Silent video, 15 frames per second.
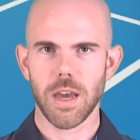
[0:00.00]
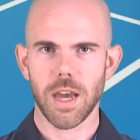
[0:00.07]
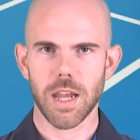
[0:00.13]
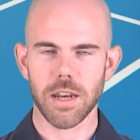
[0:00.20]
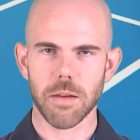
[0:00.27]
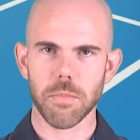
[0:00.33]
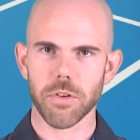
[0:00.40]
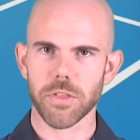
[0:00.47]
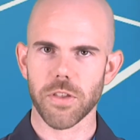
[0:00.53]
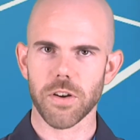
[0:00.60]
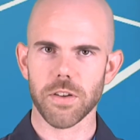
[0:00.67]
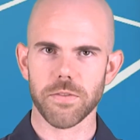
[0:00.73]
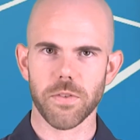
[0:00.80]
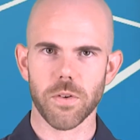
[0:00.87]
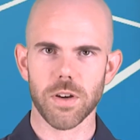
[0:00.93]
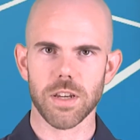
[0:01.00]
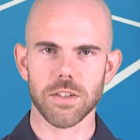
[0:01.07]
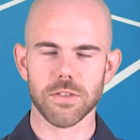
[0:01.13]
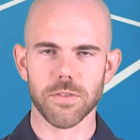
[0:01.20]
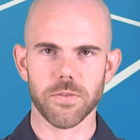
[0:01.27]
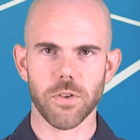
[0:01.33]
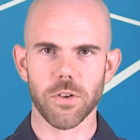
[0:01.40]
At number 34,
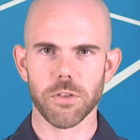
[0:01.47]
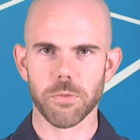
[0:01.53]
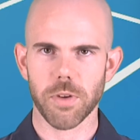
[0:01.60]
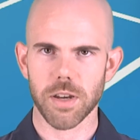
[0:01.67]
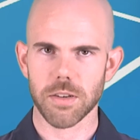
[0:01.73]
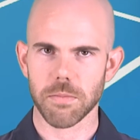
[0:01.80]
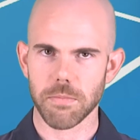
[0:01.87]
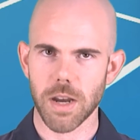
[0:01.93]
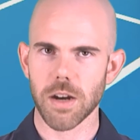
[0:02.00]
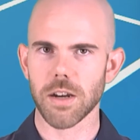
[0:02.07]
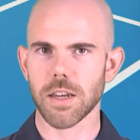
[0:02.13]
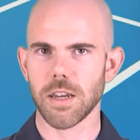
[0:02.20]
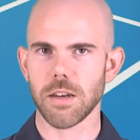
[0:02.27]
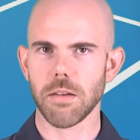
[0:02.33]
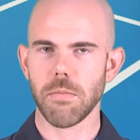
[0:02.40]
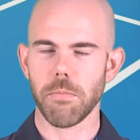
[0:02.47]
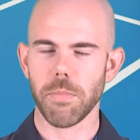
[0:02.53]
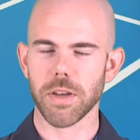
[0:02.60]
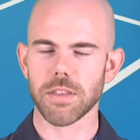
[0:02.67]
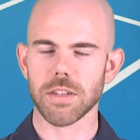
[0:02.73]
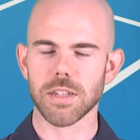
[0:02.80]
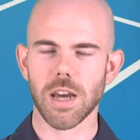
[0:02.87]
he's the fourth ranked American,
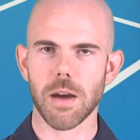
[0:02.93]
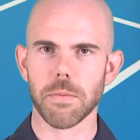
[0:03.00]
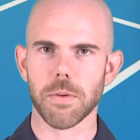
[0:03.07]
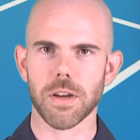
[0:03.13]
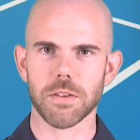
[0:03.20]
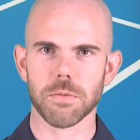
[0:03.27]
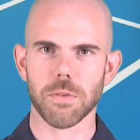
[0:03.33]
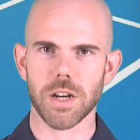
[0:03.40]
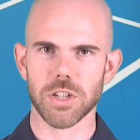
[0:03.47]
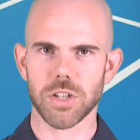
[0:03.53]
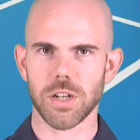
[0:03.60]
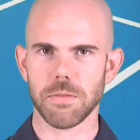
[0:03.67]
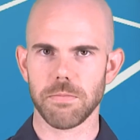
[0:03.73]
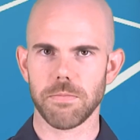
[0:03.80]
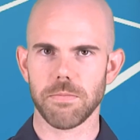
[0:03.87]
but the top ranked Russian.